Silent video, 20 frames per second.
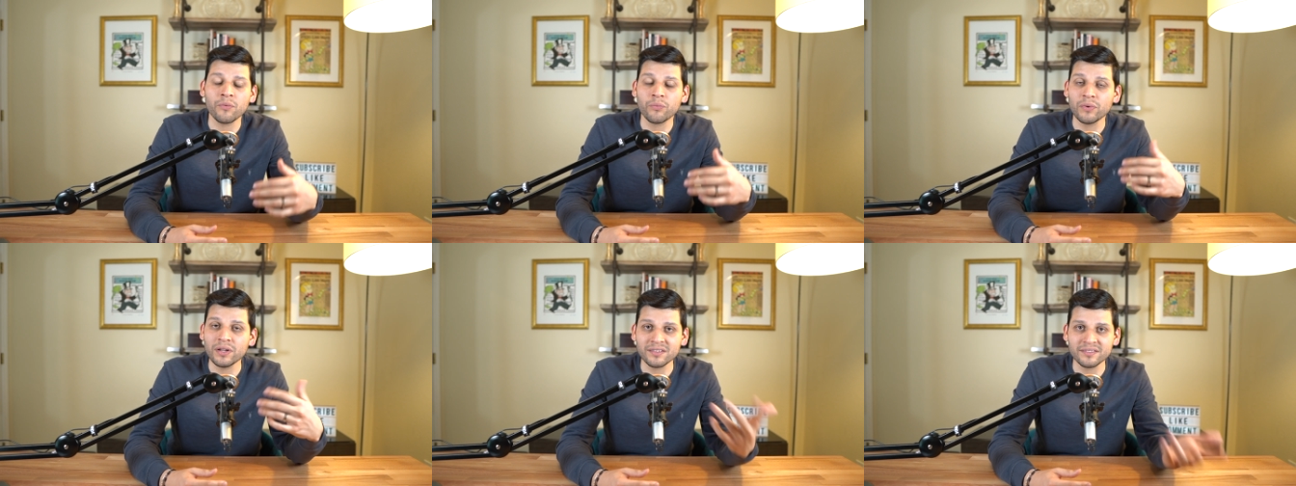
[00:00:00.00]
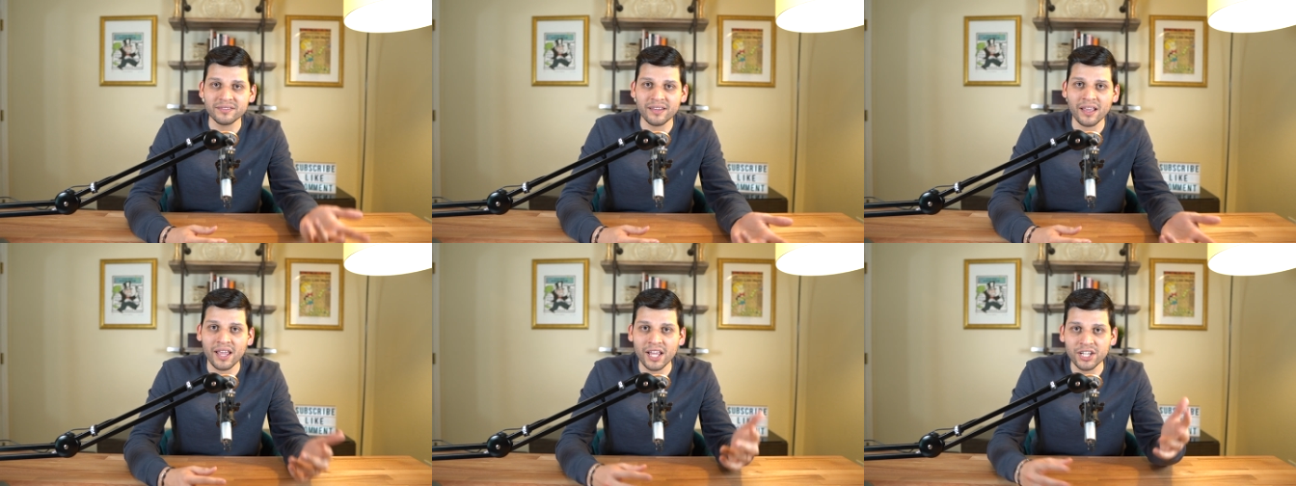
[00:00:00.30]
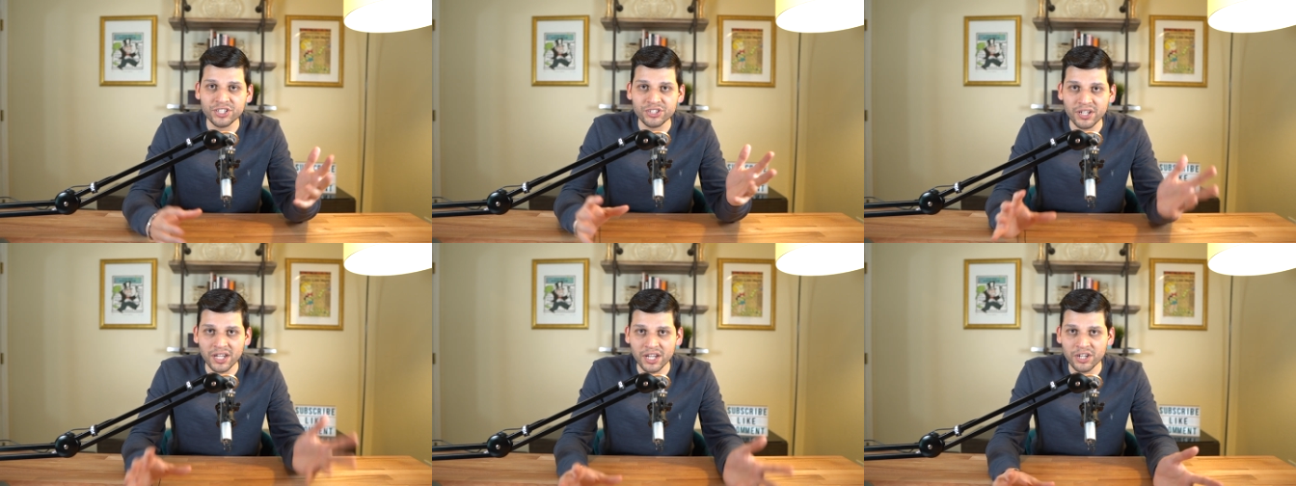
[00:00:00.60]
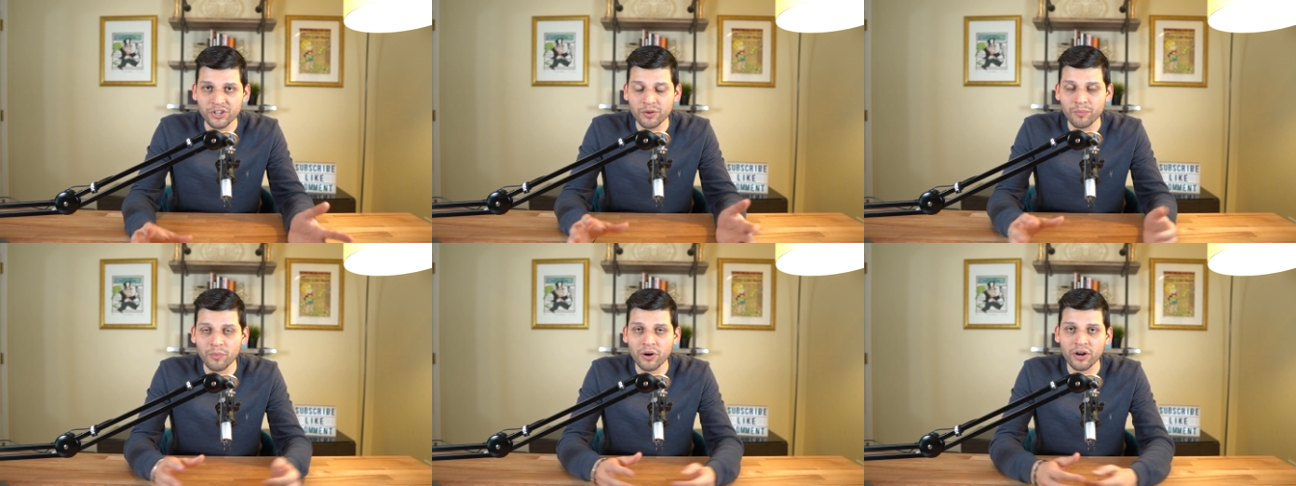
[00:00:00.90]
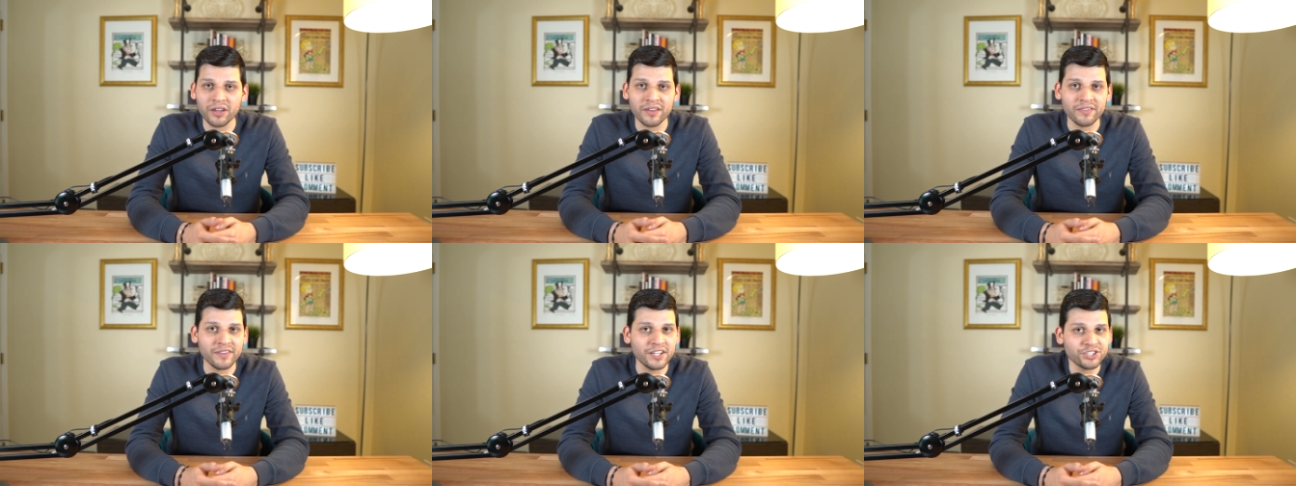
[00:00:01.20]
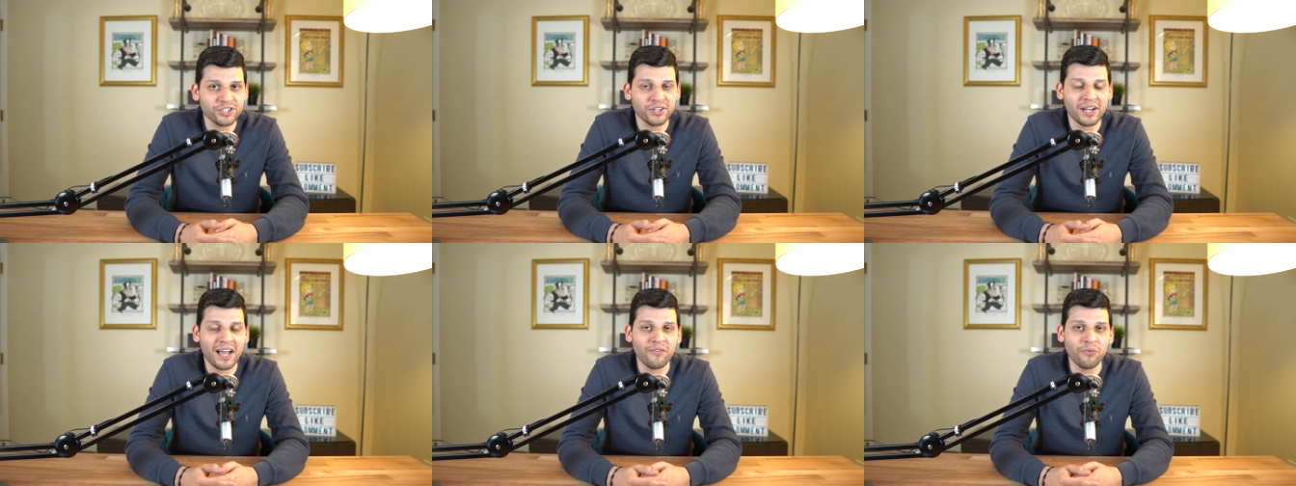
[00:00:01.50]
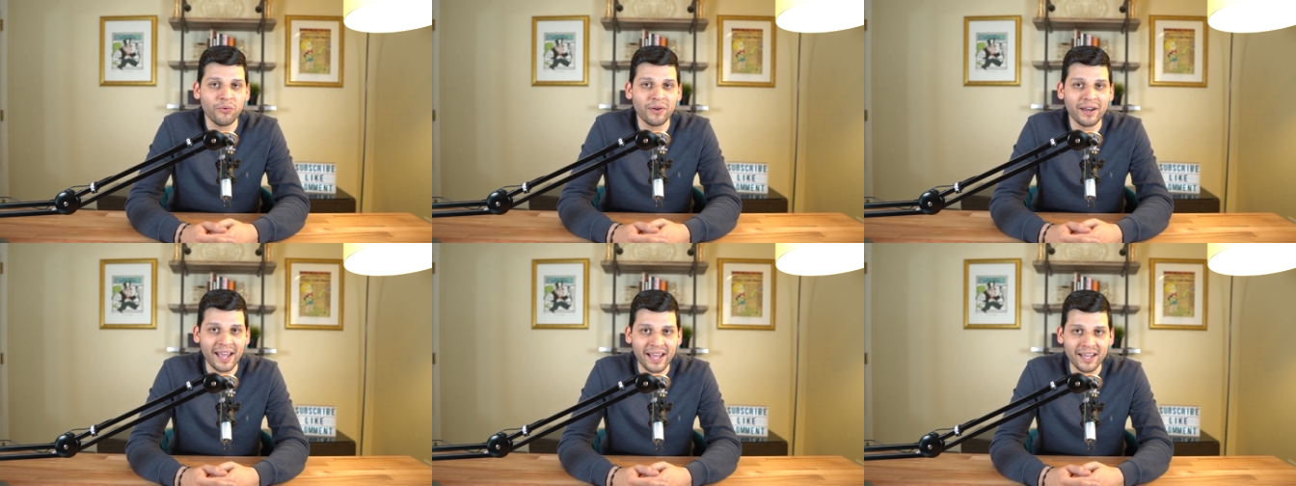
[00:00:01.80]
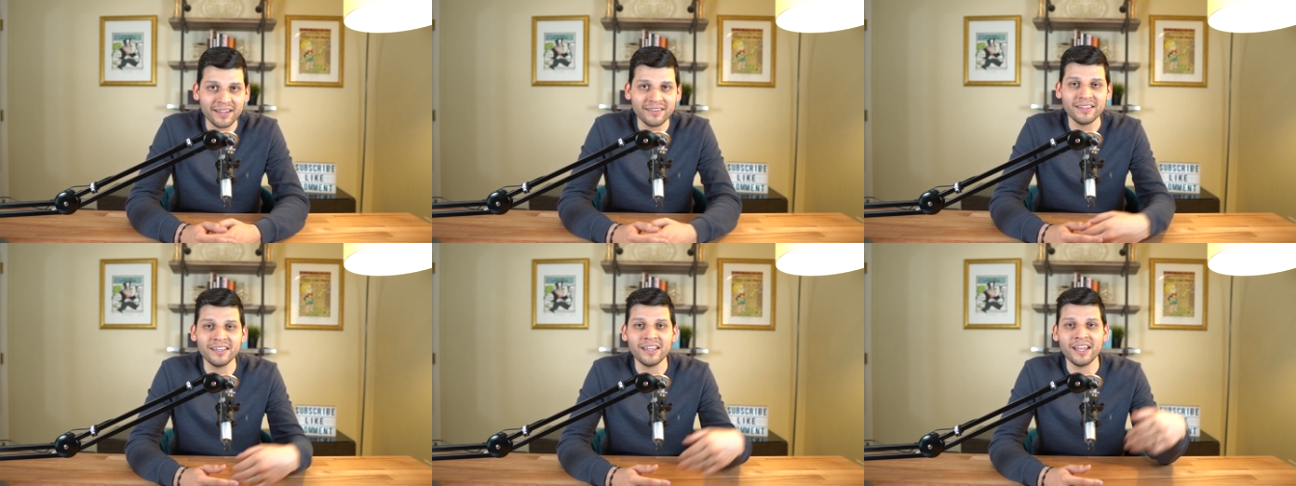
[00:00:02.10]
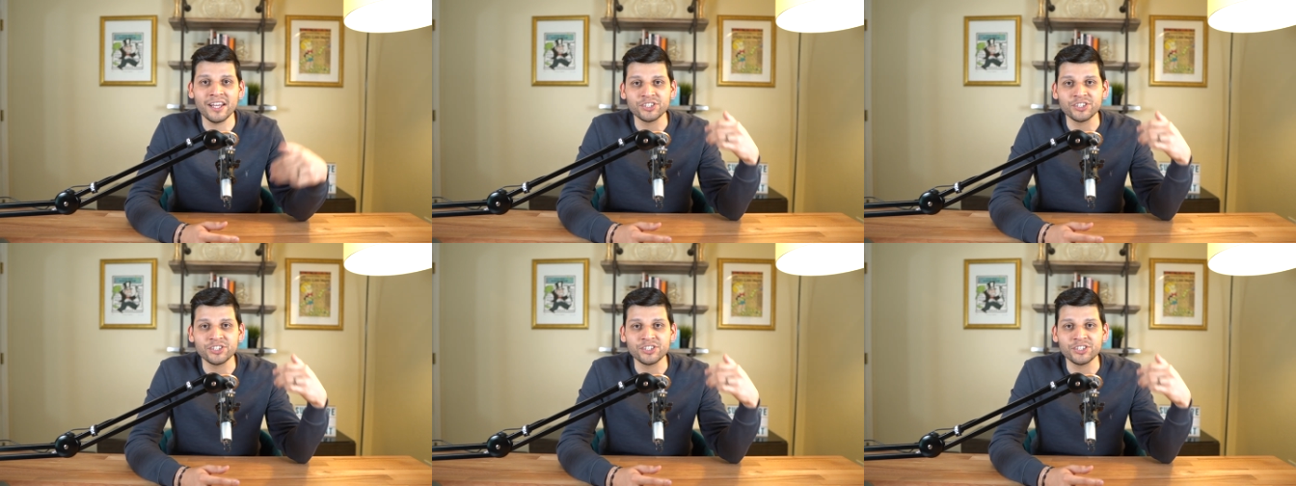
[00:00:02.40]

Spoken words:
real estate agent in your market. They should have one handy